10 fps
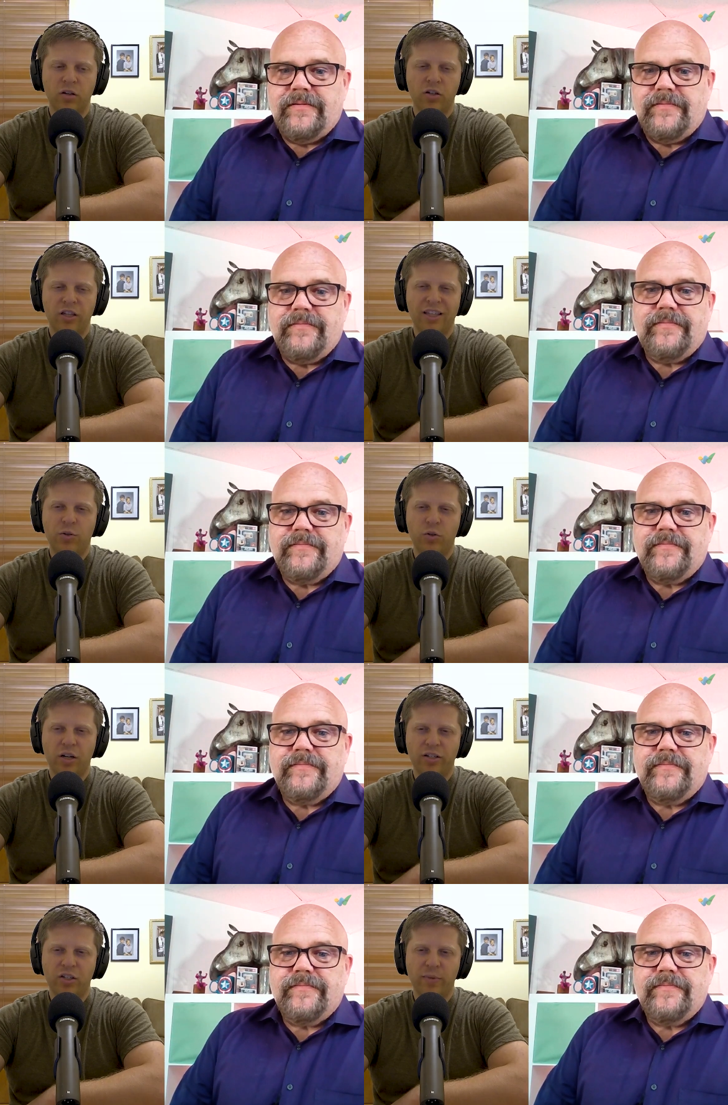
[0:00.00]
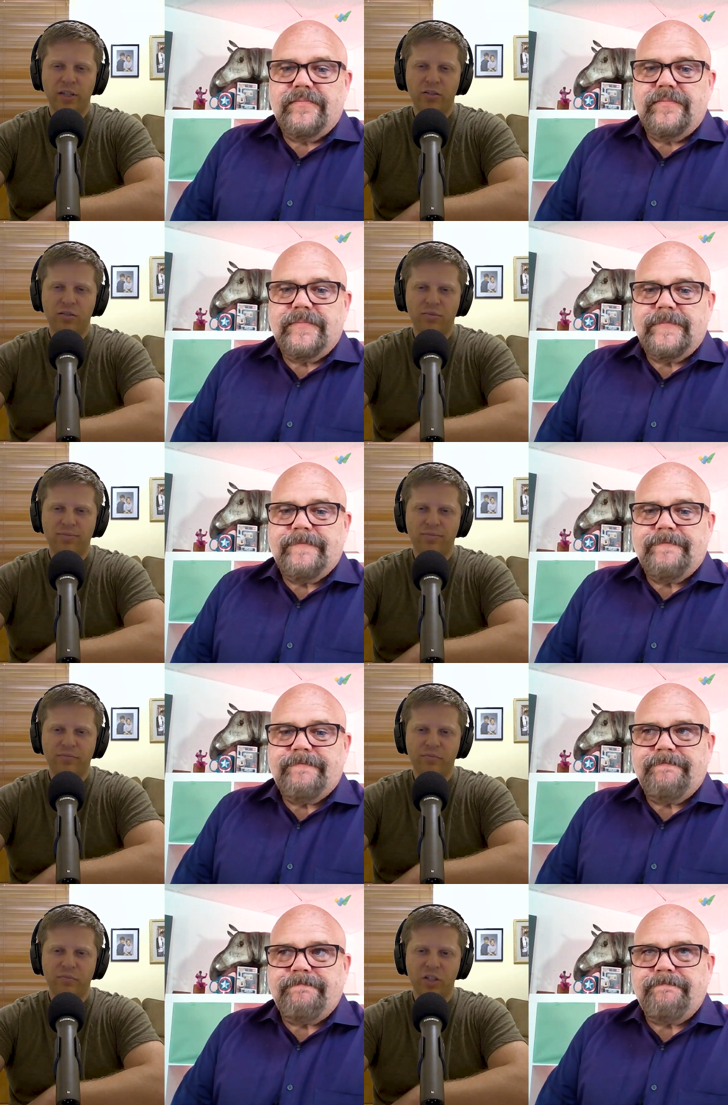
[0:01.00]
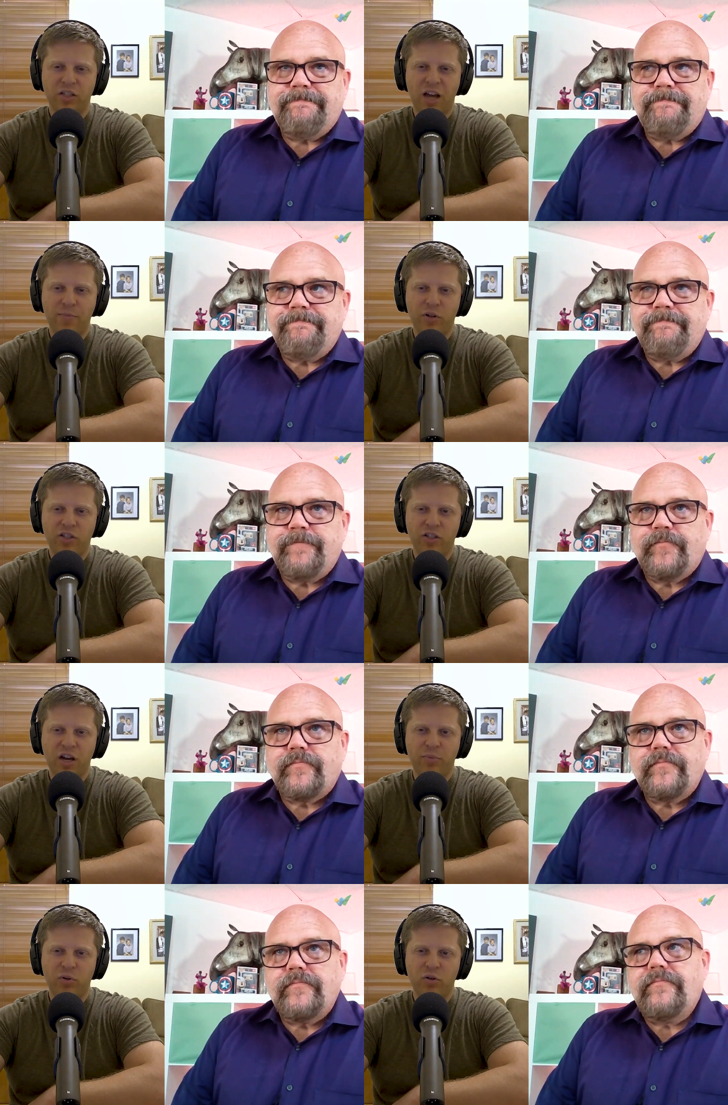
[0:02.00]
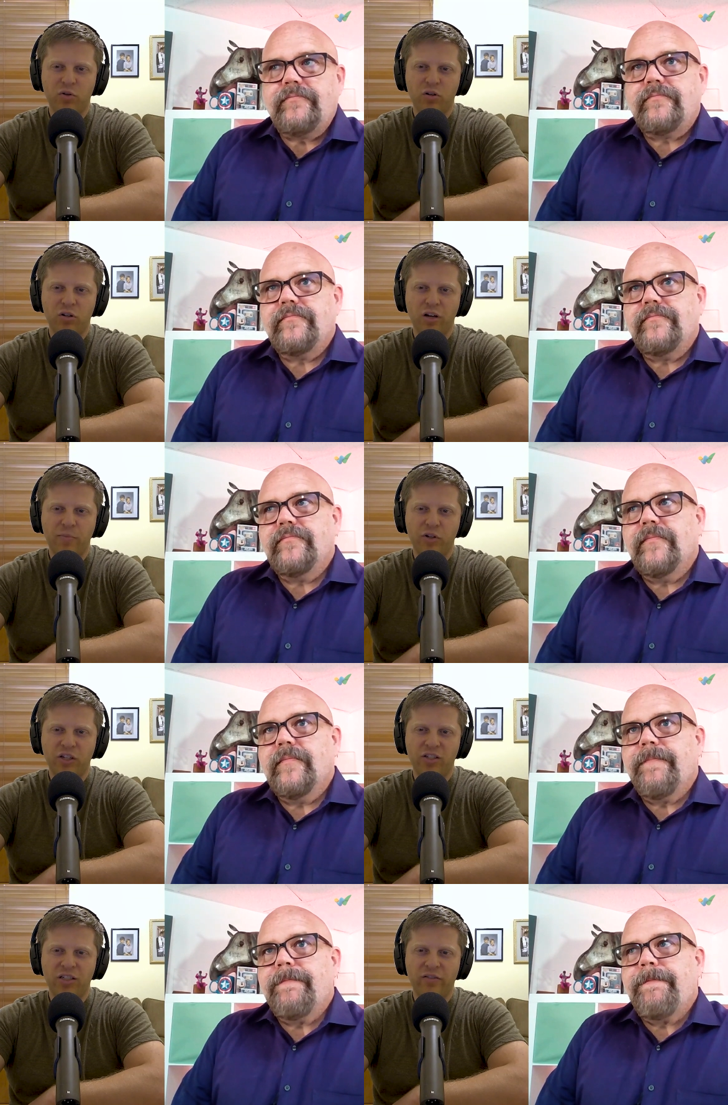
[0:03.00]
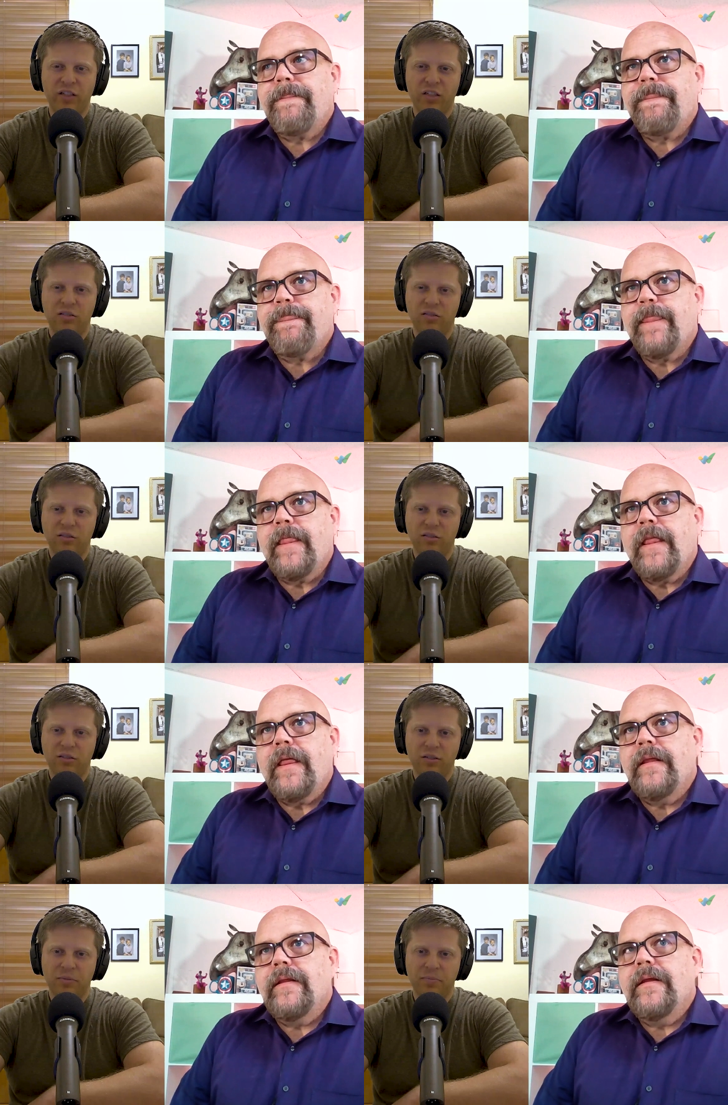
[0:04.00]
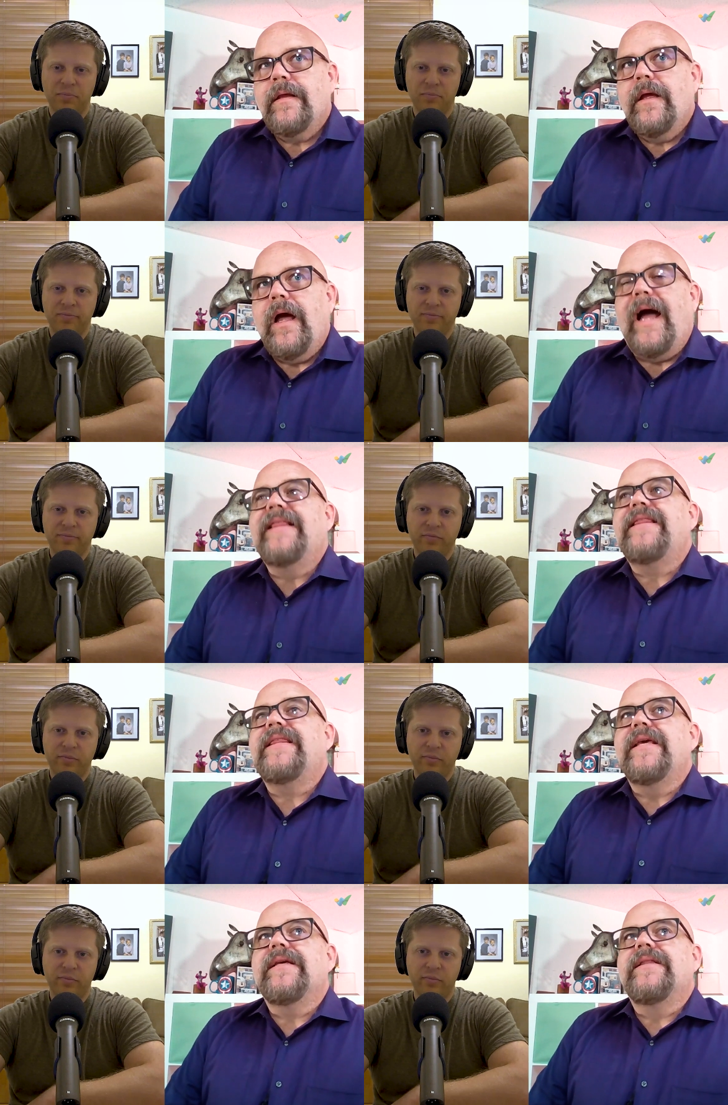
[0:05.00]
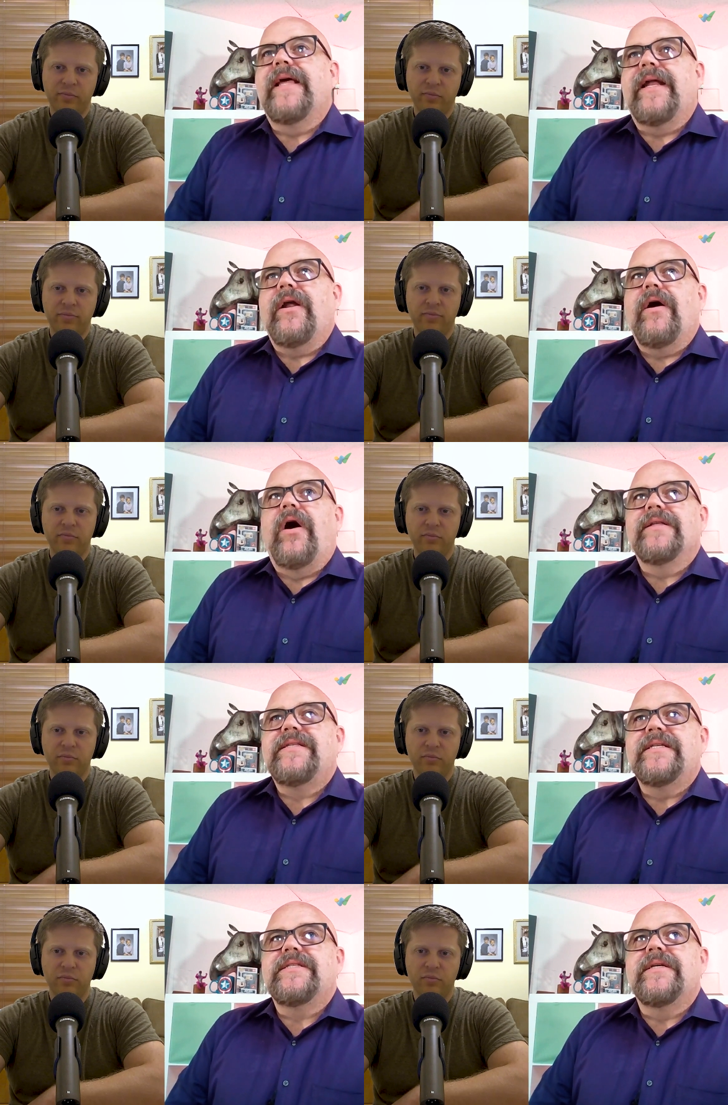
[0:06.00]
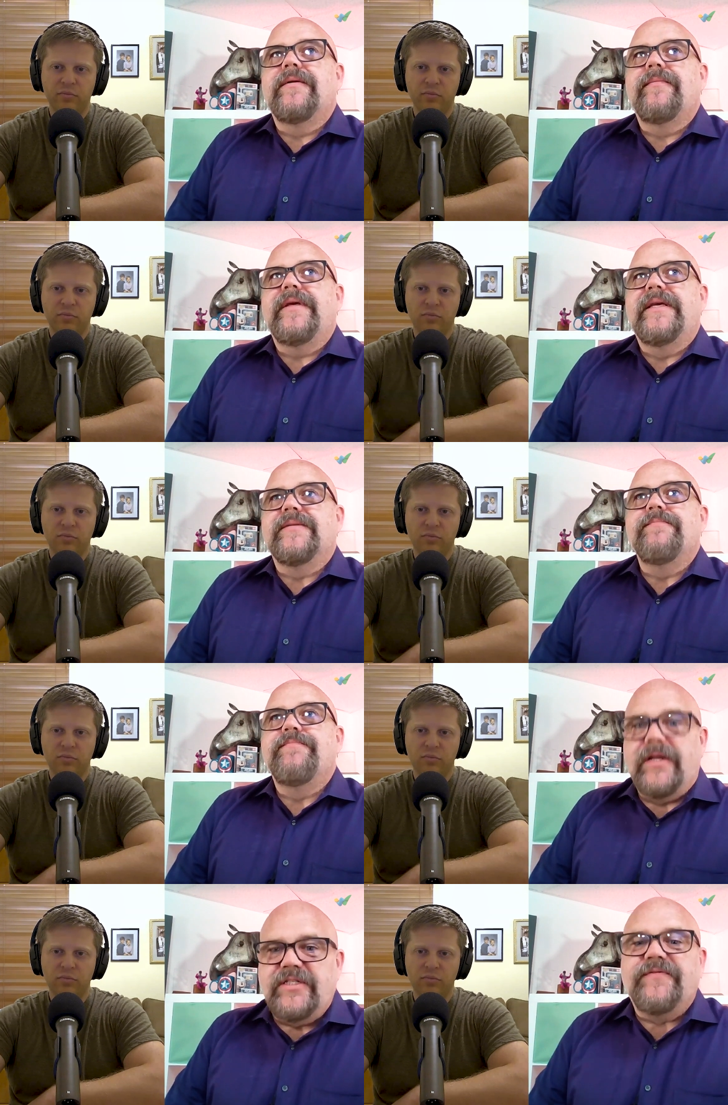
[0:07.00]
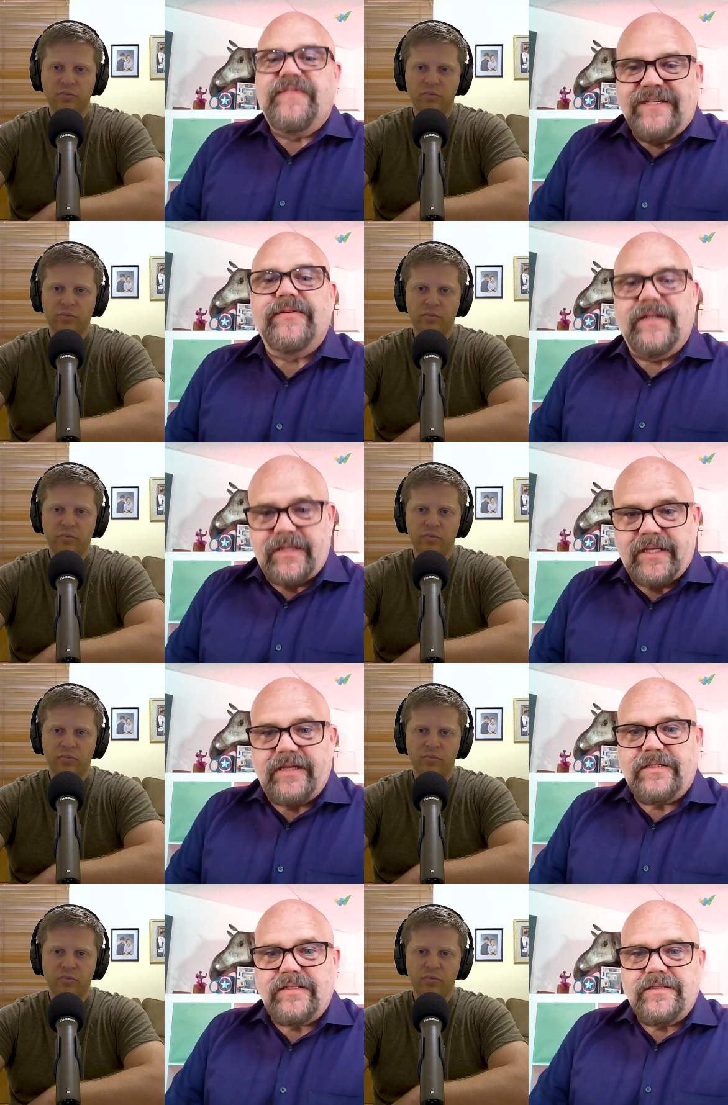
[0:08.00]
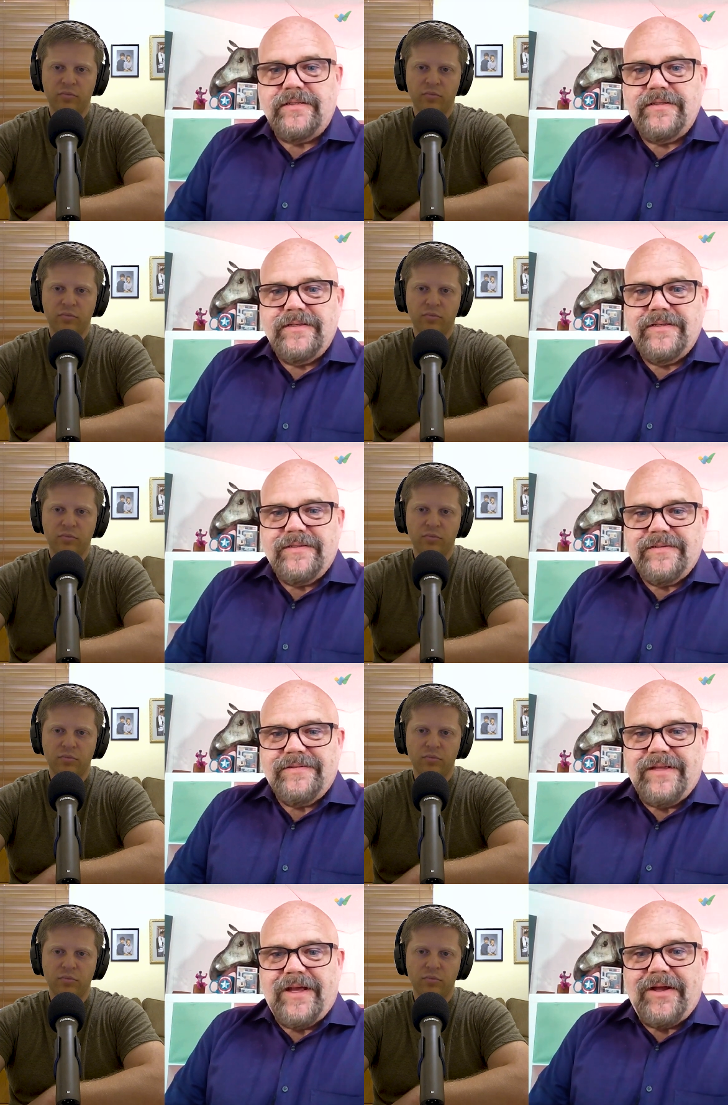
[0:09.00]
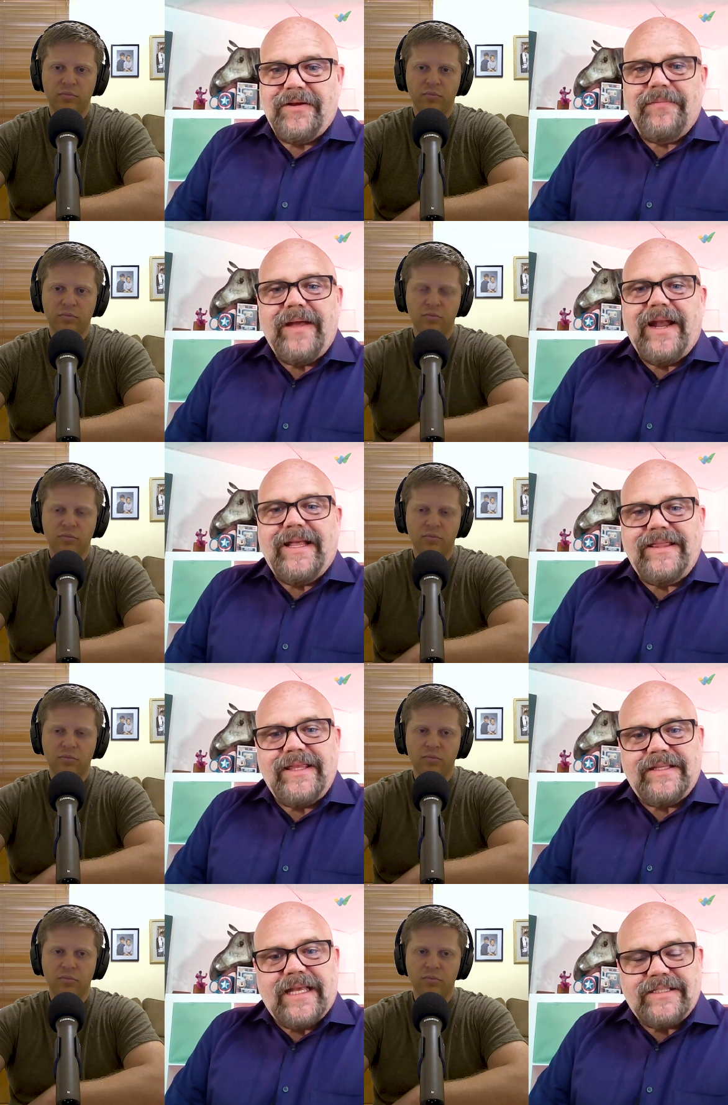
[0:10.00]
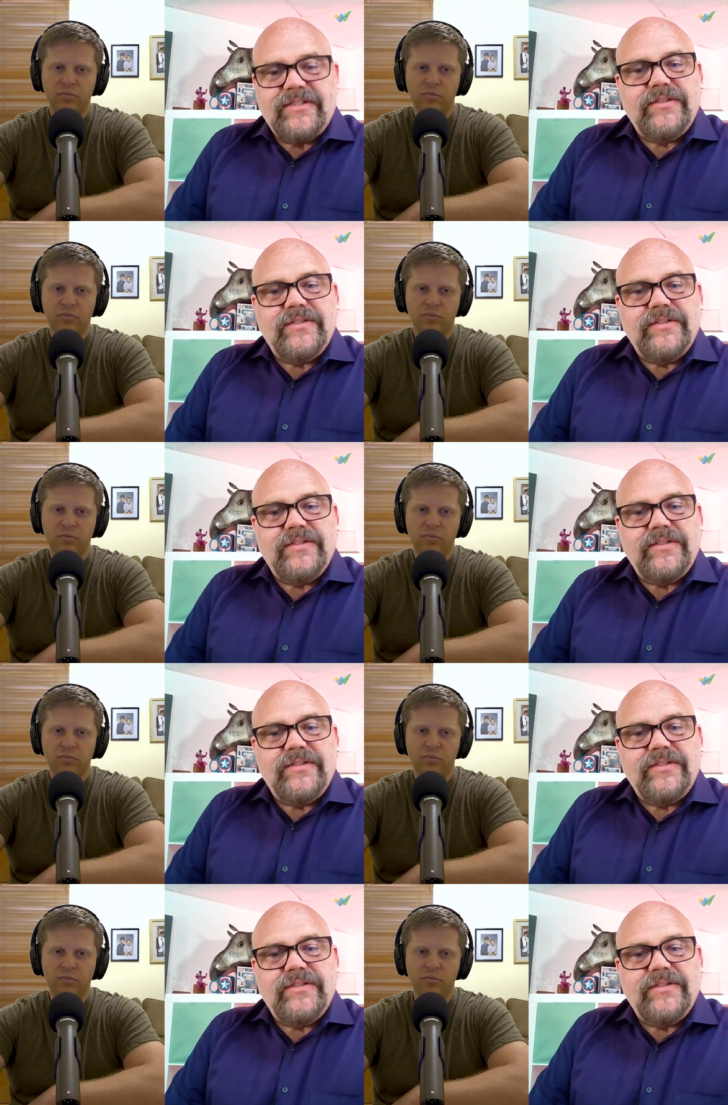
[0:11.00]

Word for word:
Speaker 1: You think that's what autism is? Is hyper hyper hypersensitivity?
Speaker 2: I think that autism is a bunch of different things. Um, and I think that's